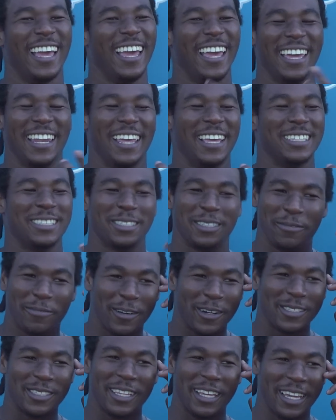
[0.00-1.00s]
And that's the
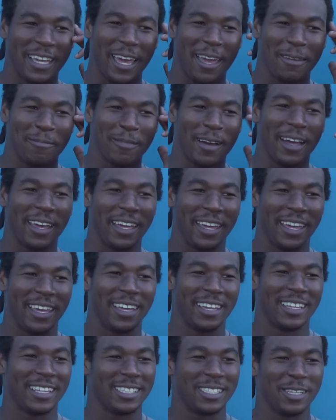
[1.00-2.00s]
first thing that came to my
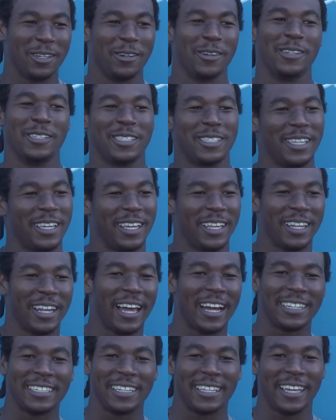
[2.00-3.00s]
head, because he always said,
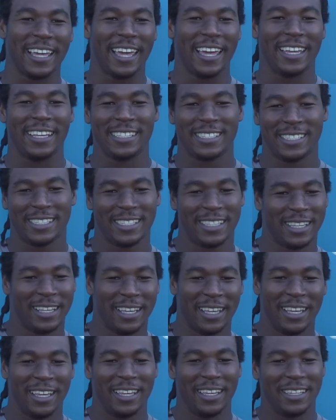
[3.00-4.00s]
lock the gates.
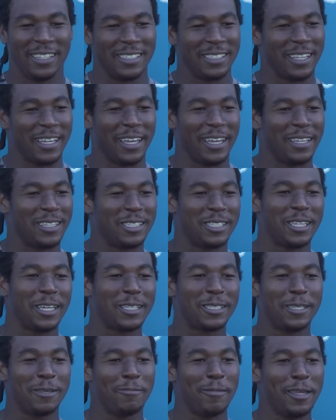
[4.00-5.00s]
He's like,
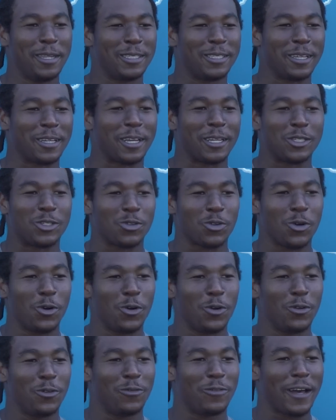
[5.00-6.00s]
60 minutes of
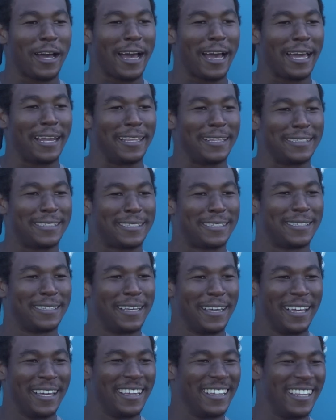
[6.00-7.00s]
controlled violence.
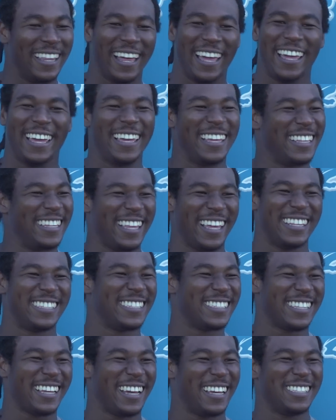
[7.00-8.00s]
Like, and that's
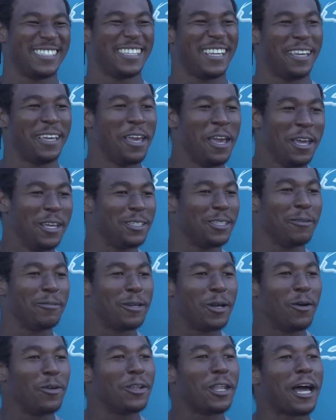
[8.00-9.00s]
just how he said it. He said, we're
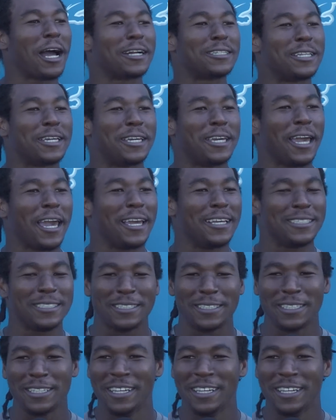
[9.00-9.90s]
going to lock the gates.